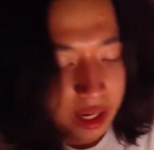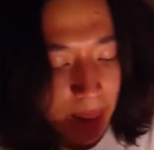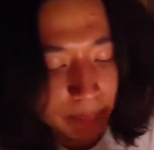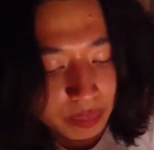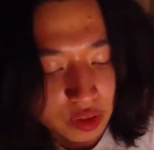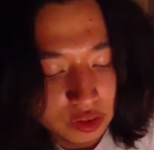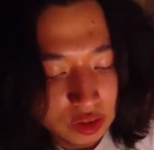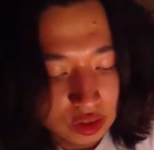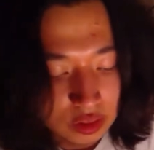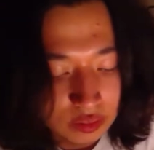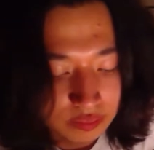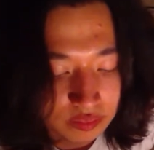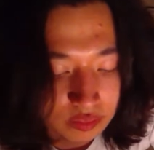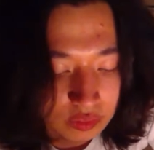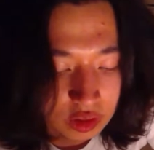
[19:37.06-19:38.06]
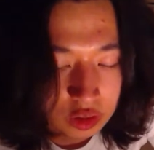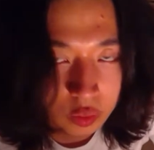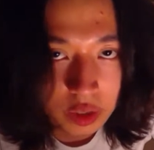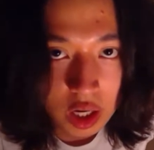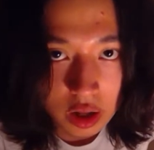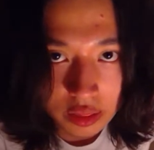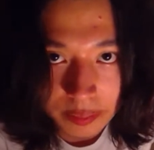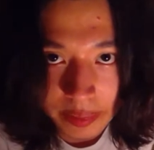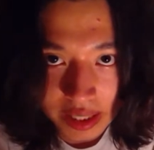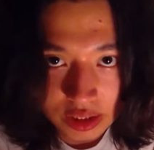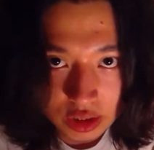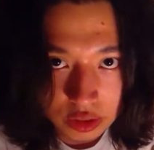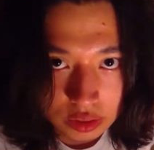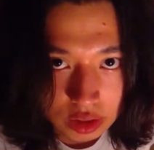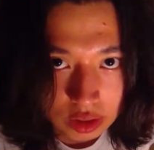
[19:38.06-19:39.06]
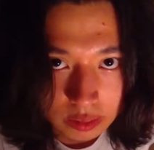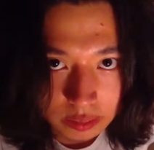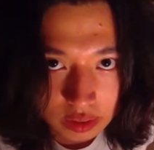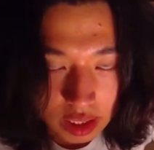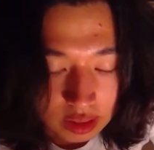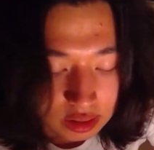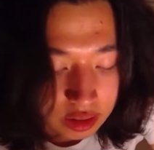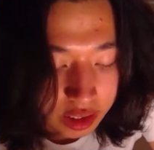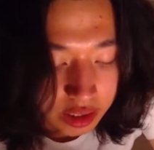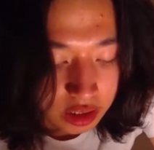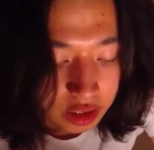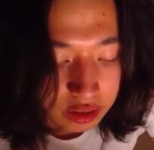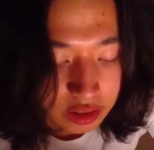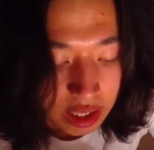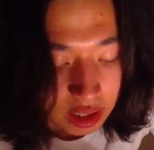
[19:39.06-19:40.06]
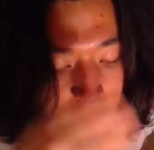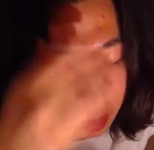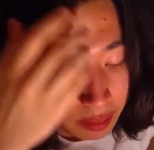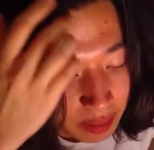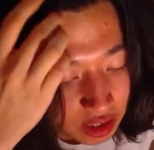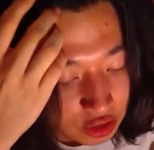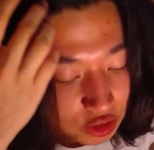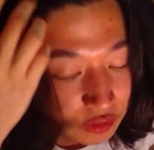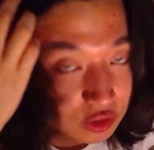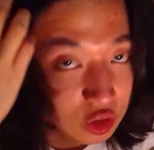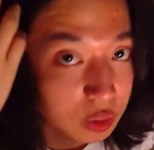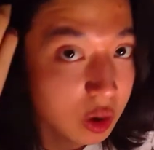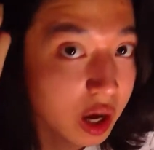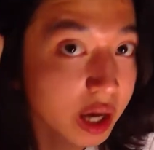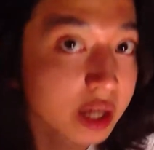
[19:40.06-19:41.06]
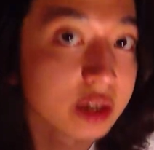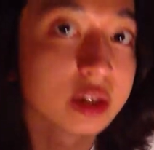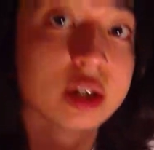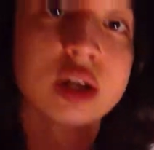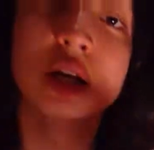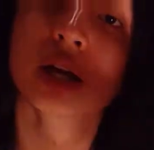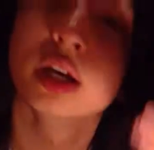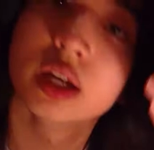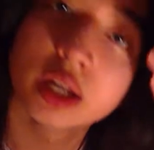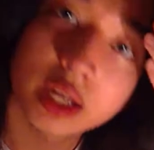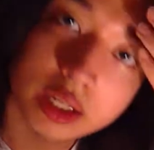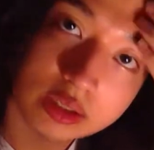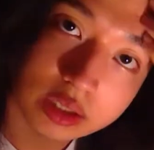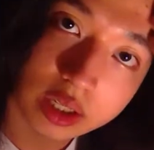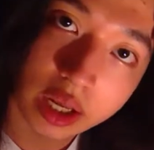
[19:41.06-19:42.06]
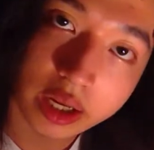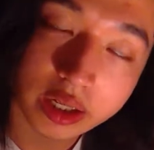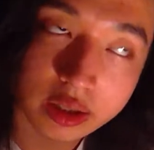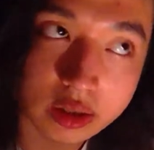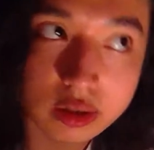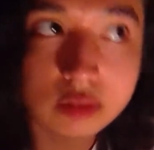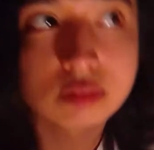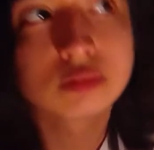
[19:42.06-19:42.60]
campus. We are the best group, that's like no doubt, a matter of twine. It's like,